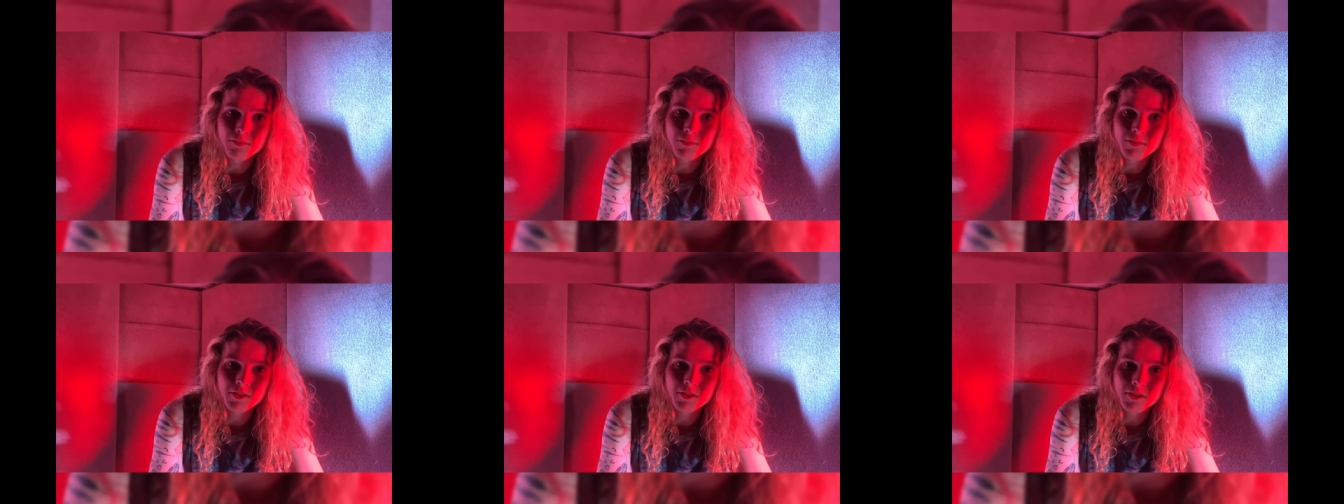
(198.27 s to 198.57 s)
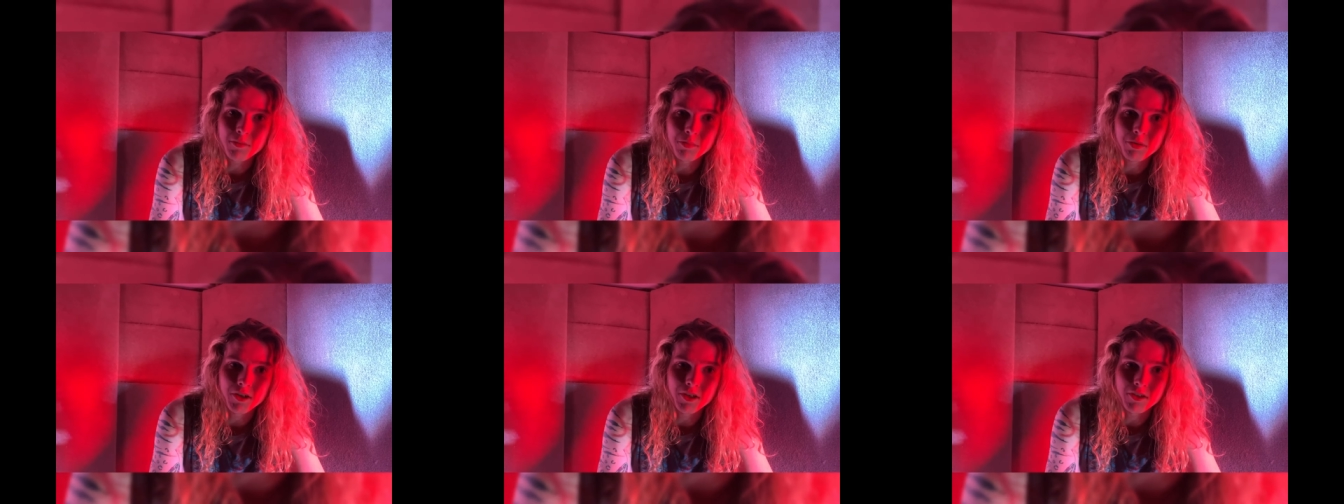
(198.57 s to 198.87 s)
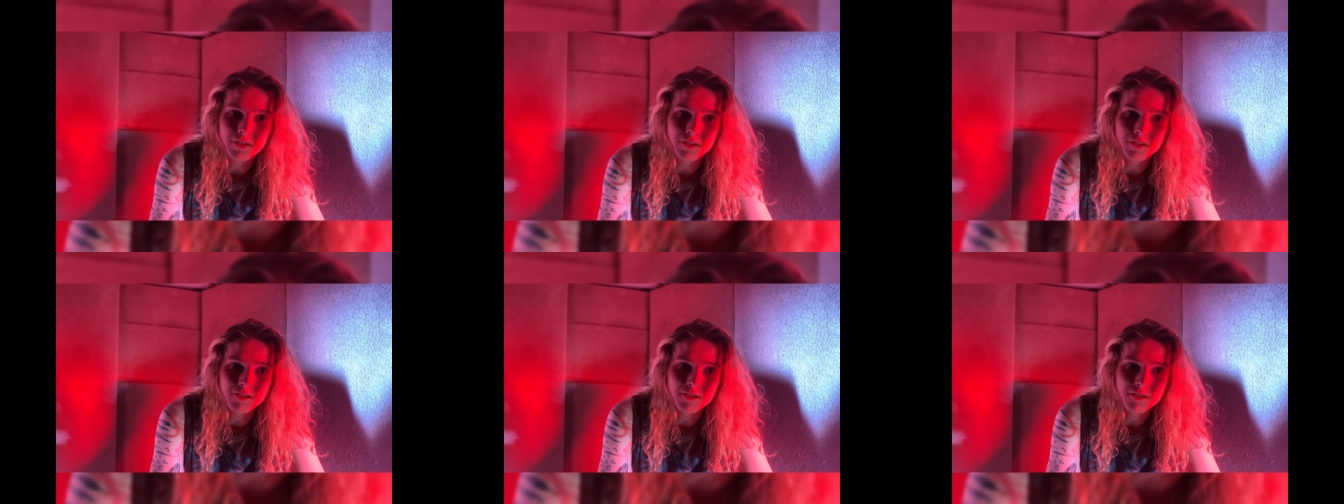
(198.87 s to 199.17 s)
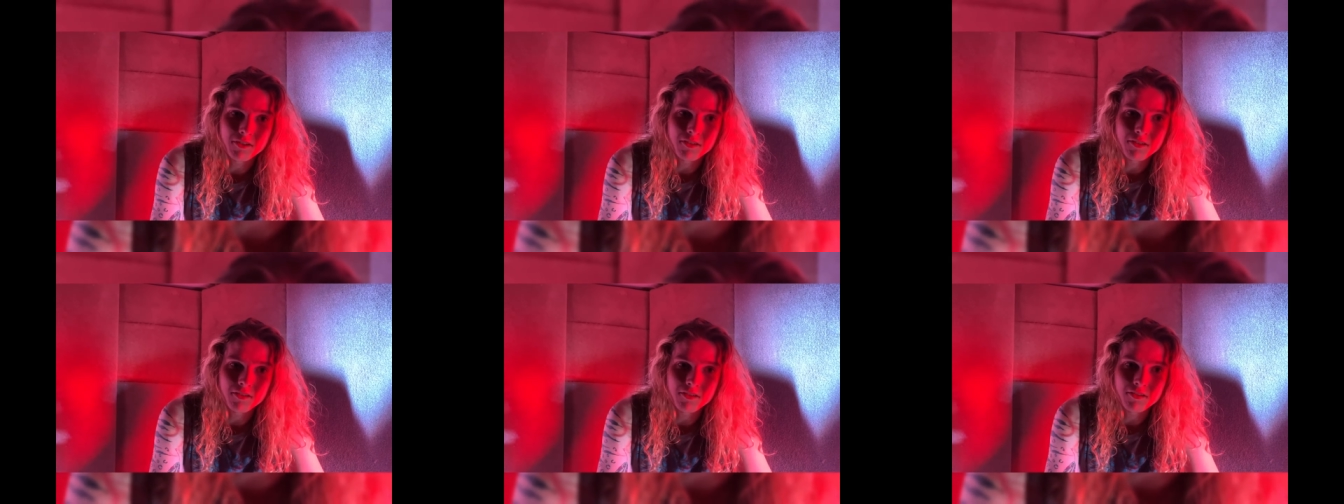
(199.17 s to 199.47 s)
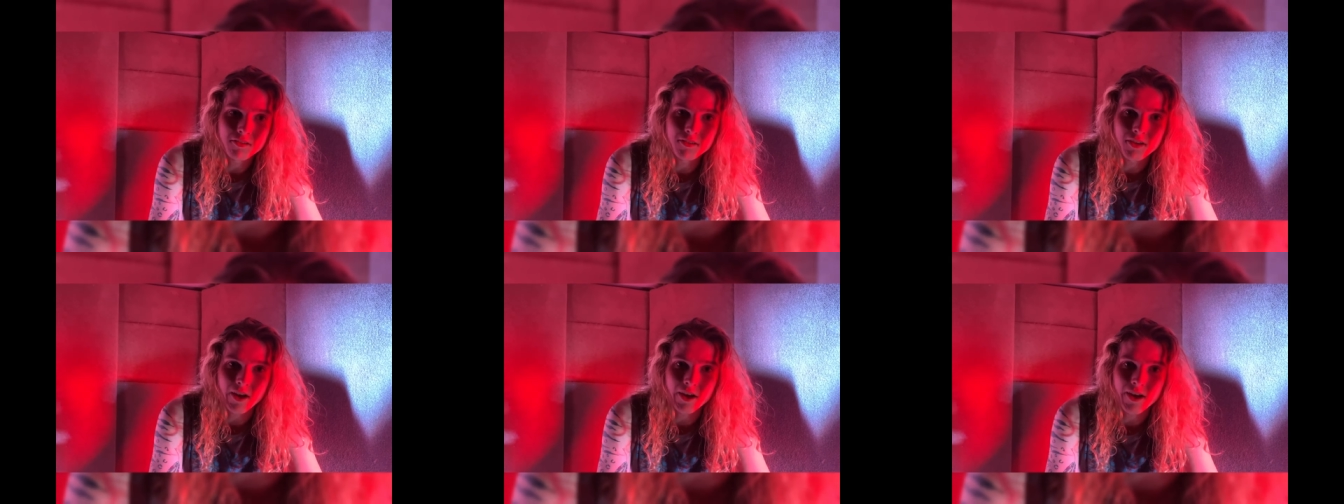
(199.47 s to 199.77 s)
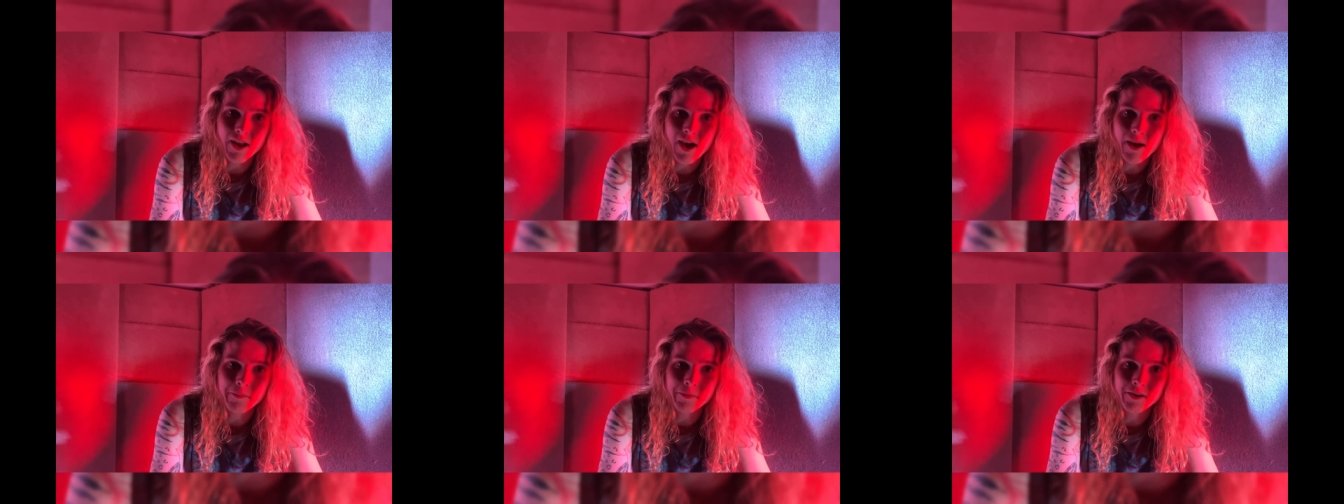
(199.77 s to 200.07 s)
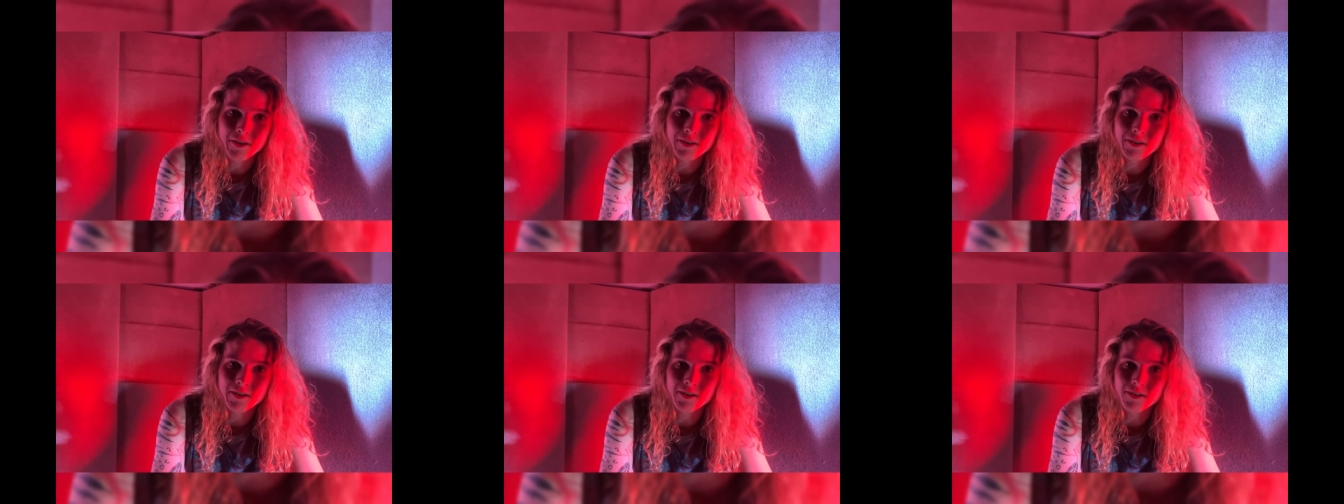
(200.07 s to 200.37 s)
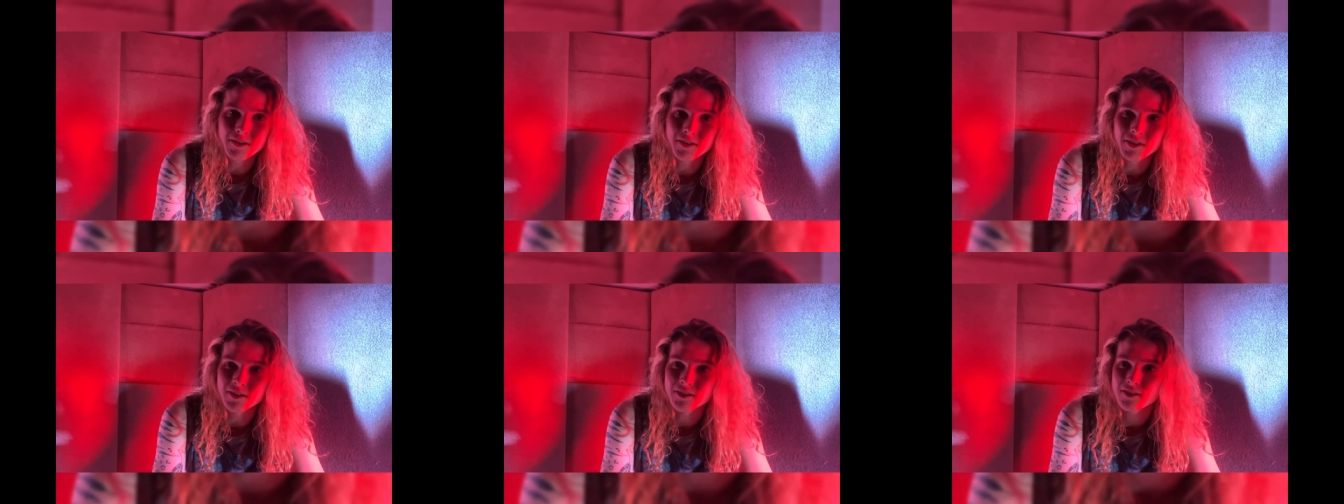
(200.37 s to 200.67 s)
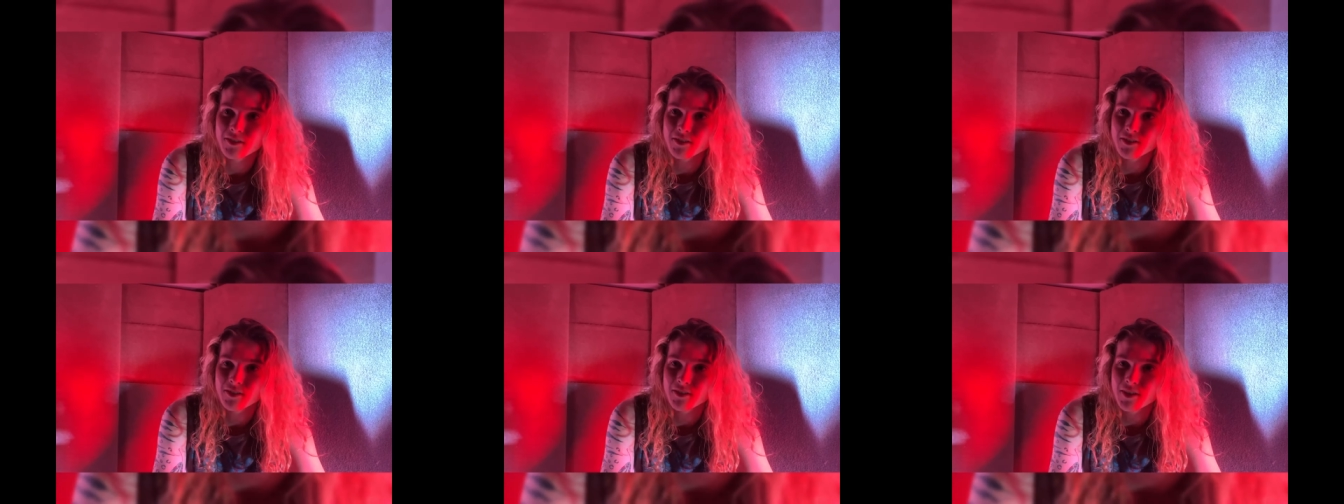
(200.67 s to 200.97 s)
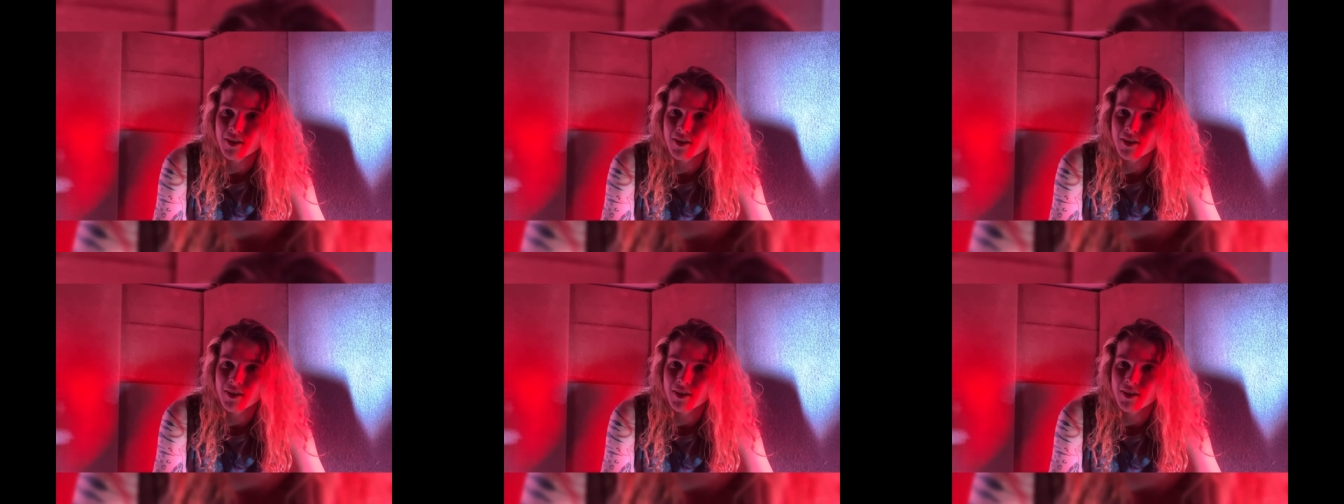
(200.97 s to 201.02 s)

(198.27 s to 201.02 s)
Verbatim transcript: it's a pretty good dynamic, and that's